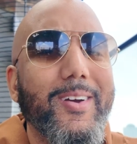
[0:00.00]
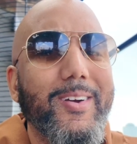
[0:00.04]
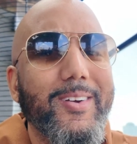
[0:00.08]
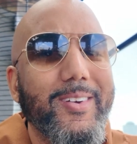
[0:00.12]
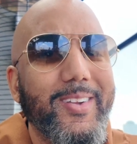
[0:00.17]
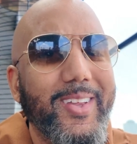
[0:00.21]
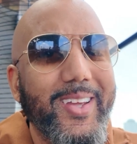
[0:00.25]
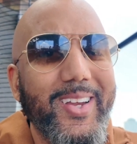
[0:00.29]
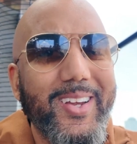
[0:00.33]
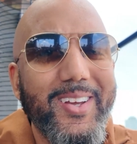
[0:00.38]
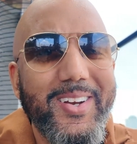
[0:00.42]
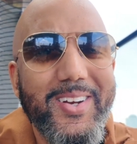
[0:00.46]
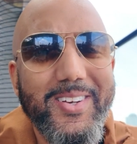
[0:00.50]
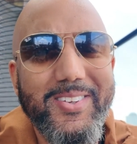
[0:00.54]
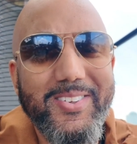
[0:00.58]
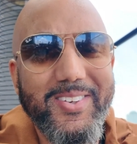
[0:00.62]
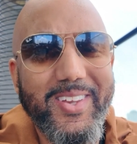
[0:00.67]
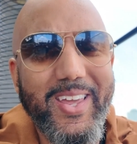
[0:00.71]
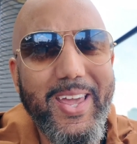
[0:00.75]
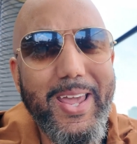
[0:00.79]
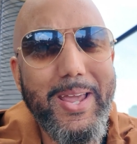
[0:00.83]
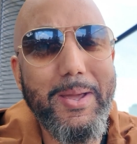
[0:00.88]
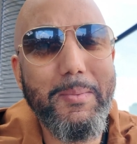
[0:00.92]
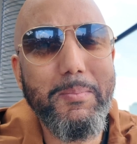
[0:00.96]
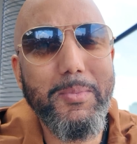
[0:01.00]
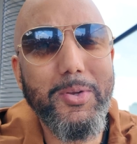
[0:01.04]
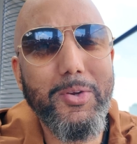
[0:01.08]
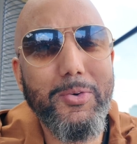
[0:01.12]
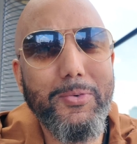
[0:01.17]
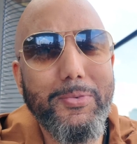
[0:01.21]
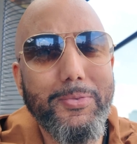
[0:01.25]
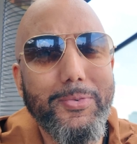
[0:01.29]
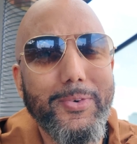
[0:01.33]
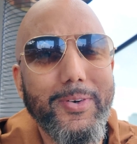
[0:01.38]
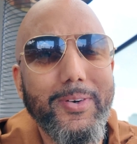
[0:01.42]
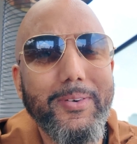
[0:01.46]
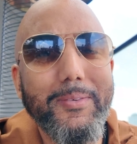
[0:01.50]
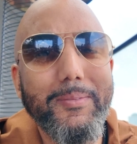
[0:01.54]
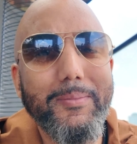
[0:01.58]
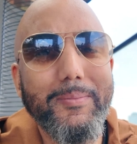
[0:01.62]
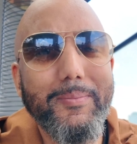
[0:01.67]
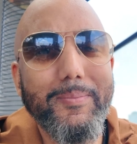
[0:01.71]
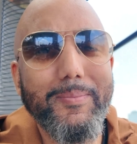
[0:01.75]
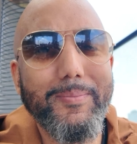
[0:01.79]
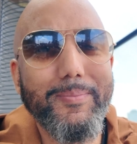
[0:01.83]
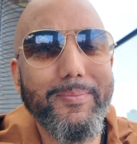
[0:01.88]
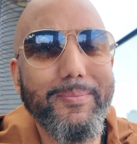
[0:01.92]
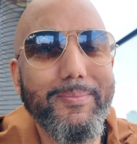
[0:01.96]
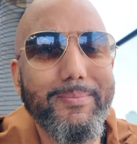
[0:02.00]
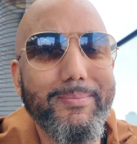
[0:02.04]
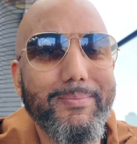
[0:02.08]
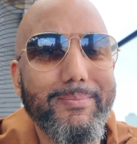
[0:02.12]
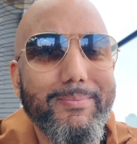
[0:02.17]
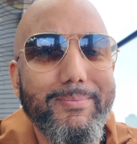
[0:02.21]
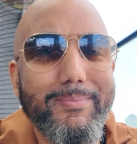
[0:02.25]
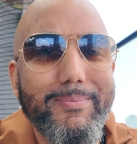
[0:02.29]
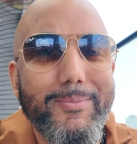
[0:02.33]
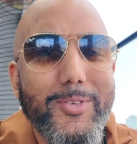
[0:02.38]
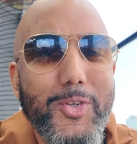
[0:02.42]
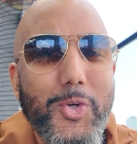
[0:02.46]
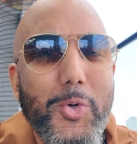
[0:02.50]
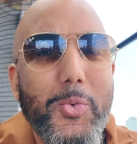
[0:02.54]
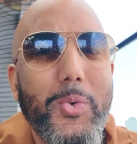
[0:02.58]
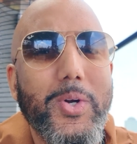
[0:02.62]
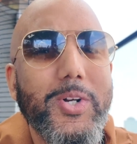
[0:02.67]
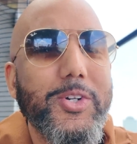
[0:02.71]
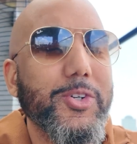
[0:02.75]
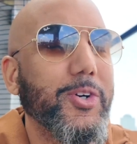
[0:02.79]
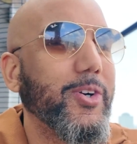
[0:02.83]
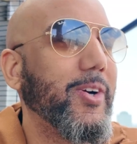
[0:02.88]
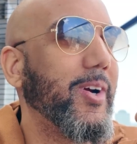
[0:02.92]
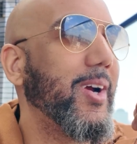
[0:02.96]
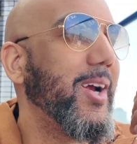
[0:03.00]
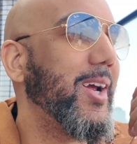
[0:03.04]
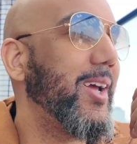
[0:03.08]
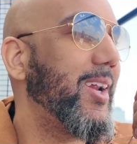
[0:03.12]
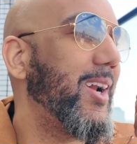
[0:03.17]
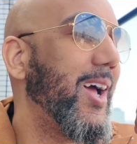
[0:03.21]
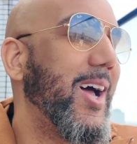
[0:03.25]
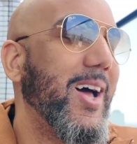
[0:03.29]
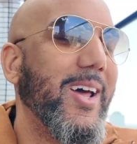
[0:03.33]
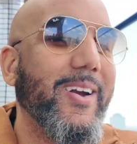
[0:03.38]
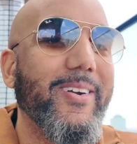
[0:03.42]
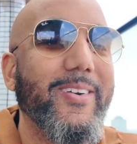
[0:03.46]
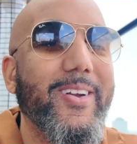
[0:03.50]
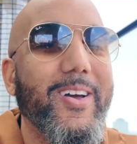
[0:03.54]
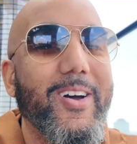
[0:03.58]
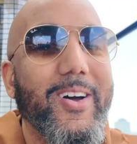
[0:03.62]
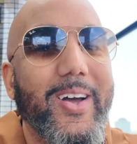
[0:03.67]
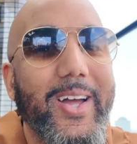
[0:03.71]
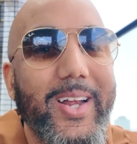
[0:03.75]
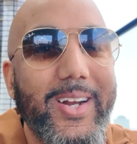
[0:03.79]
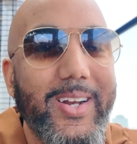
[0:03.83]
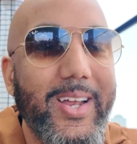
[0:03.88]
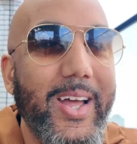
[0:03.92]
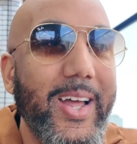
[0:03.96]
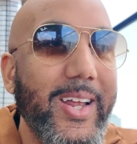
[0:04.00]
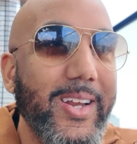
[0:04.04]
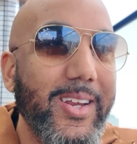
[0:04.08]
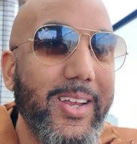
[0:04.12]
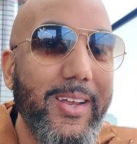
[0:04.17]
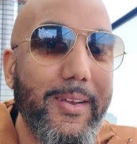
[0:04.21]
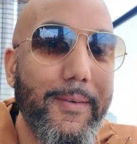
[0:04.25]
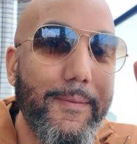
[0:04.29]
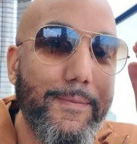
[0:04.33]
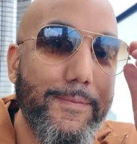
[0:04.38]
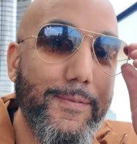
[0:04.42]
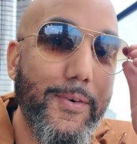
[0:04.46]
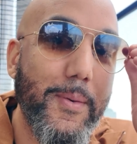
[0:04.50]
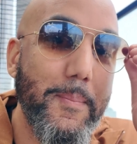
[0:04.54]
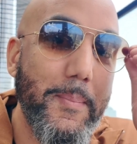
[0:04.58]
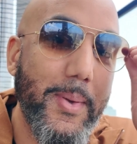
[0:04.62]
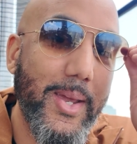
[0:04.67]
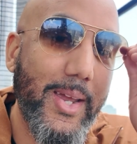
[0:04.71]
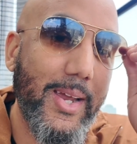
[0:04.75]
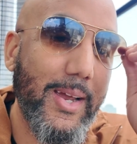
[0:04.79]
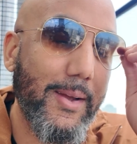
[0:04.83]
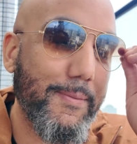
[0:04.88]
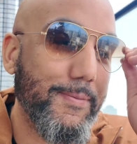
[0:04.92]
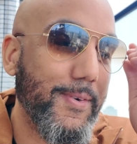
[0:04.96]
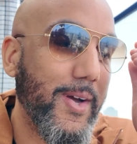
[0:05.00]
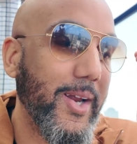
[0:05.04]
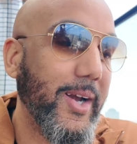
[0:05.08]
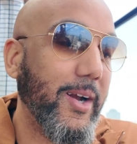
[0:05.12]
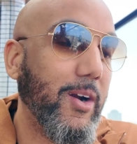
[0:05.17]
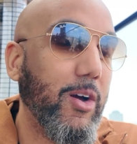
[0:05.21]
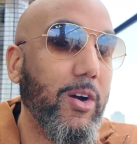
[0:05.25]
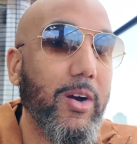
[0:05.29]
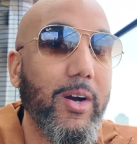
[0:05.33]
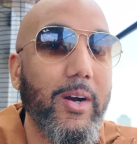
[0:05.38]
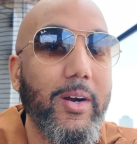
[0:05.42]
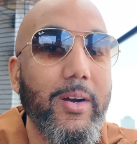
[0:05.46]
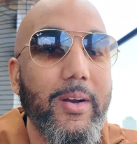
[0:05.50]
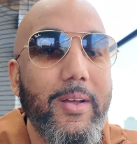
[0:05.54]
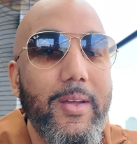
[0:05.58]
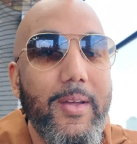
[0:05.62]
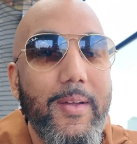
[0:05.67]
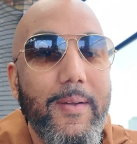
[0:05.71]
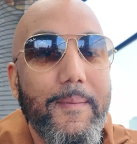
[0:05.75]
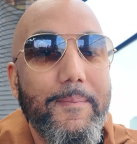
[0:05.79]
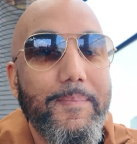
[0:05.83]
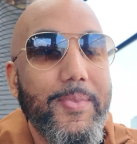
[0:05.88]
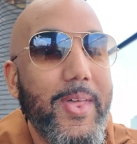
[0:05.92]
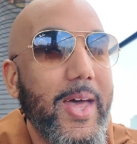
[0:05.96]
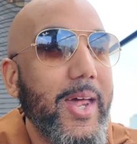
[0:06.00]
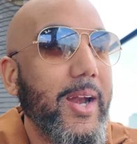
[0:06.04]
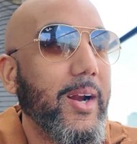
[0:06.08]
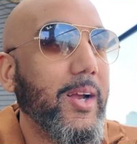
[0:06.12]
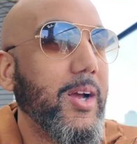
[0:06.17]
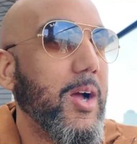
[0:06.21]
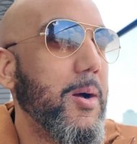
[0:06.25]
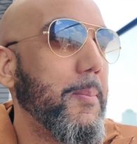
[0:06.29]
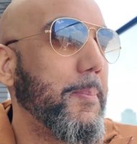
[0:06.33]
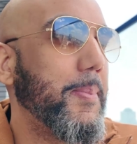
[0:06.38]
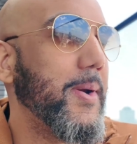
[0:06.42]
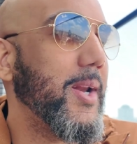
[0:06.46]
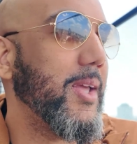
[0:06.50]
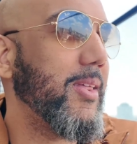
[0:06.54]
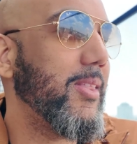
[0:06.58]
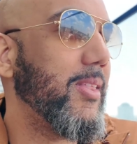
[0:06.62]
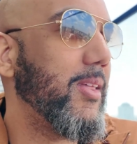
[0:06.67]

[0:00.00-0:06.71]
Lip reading: Are they going to scam you for 200 grand? I don't know. For me, I find it hard that a company,